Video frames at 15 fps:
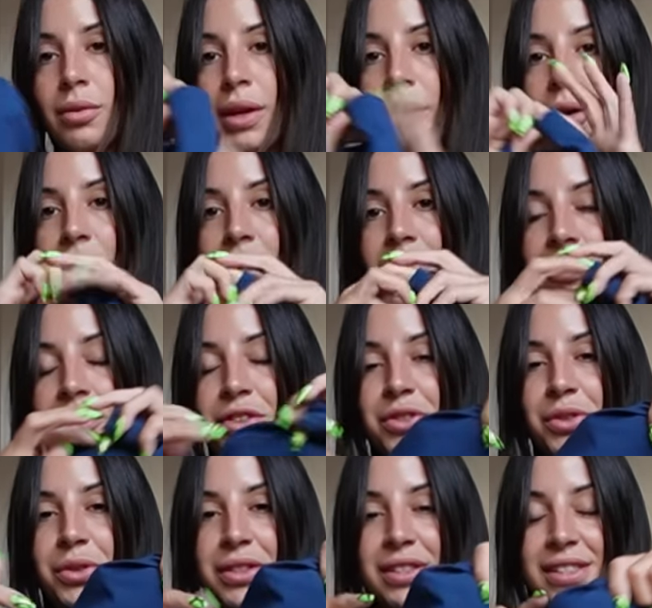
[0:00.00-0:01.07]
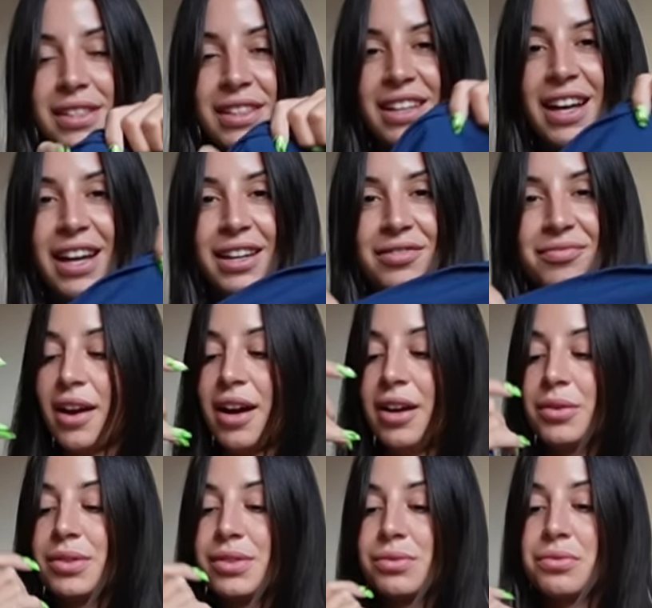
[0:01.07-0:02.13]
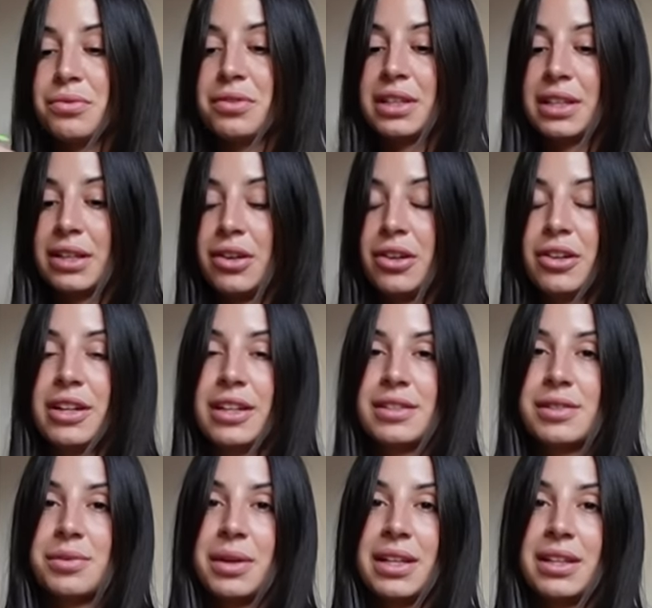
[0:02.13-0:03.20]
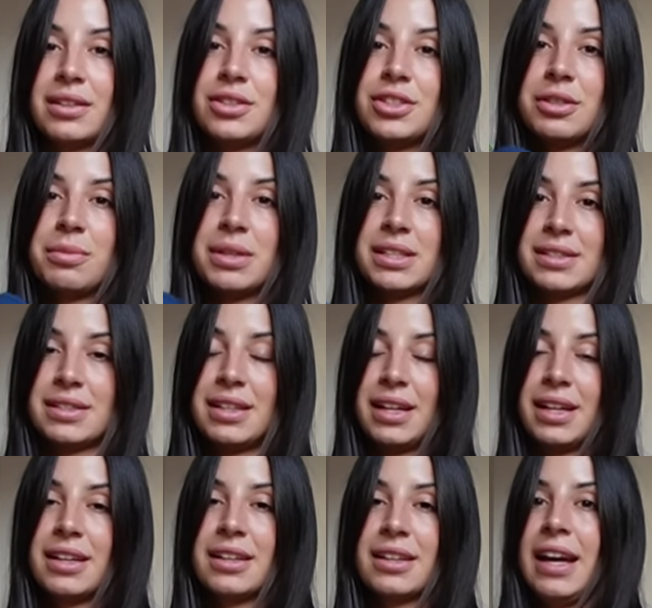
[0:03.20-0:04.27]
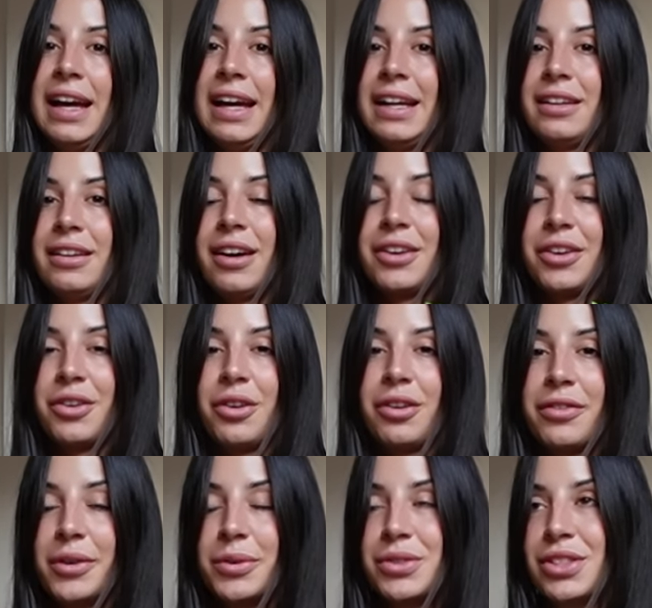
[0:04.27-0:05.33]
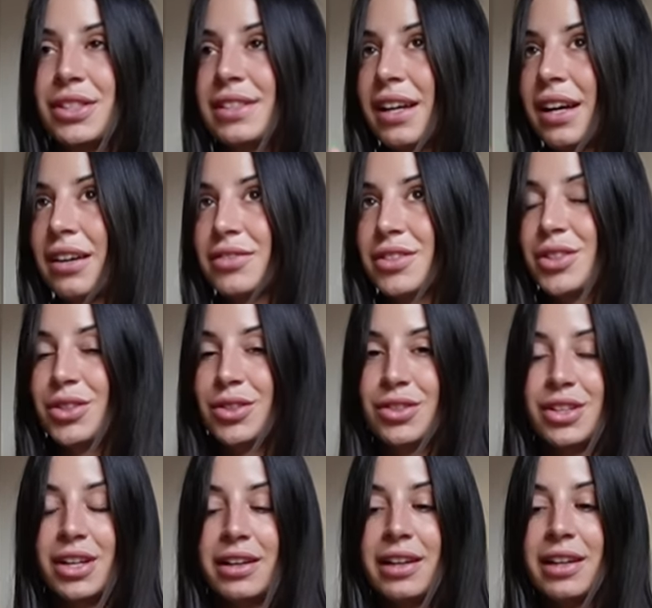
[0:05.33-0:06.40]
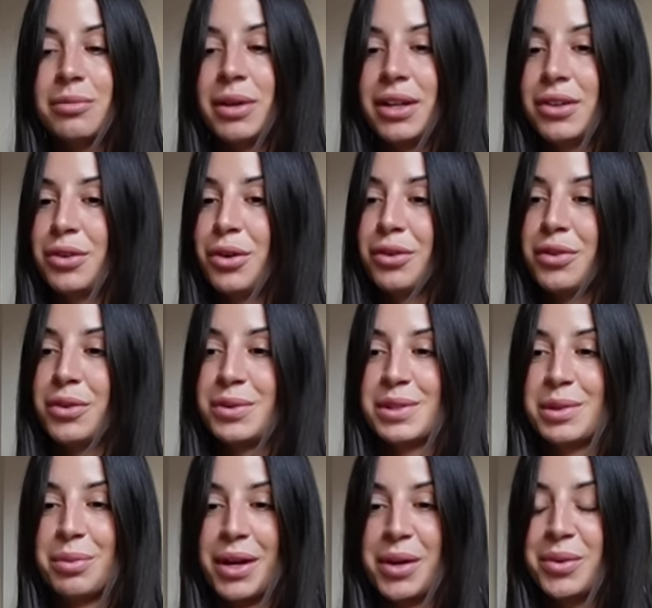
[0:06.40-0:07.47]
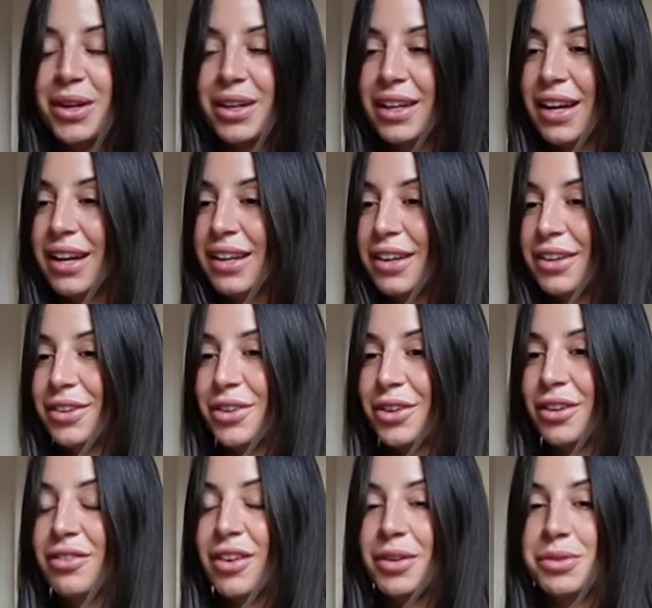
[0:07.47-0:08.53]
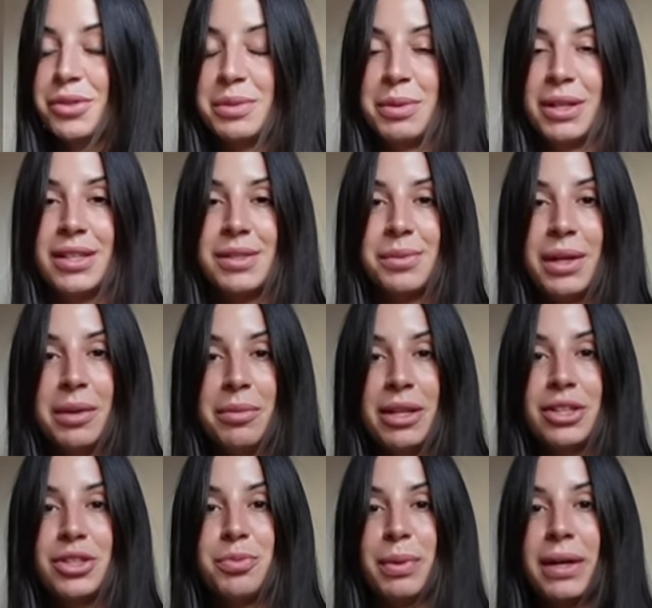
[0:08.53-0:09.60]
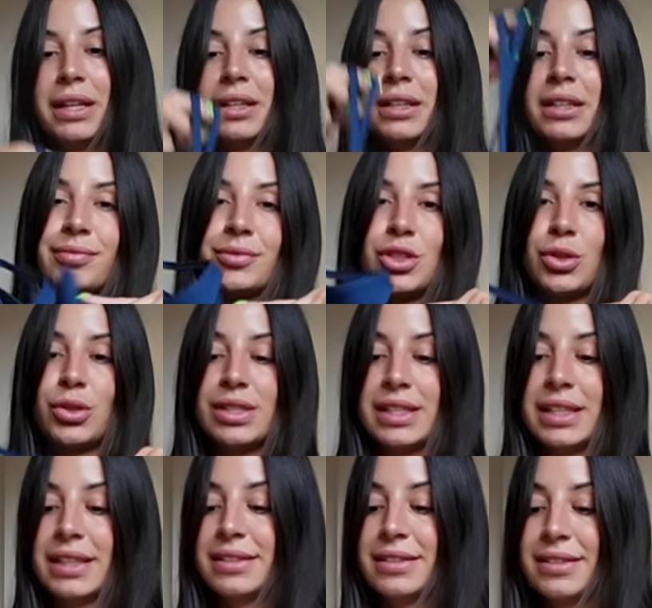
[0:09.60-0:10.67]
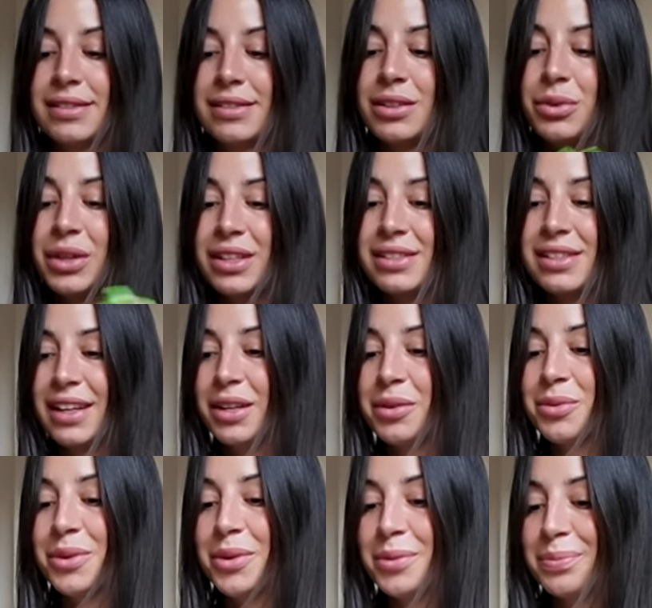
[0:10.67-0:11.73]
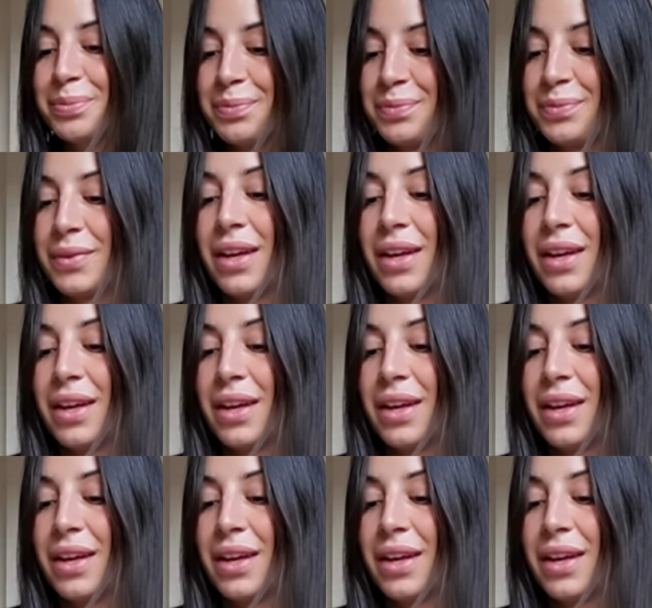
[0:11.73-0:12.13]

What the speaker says: We're going for shorts today. I was really hot and sweaty in the gym yesterday. And I don't know if it was just afternoon time. I don't know if it was the pre-workout. I don't know if I'm just being a sweaty bitch, but shorts it is. The weather's getting warm.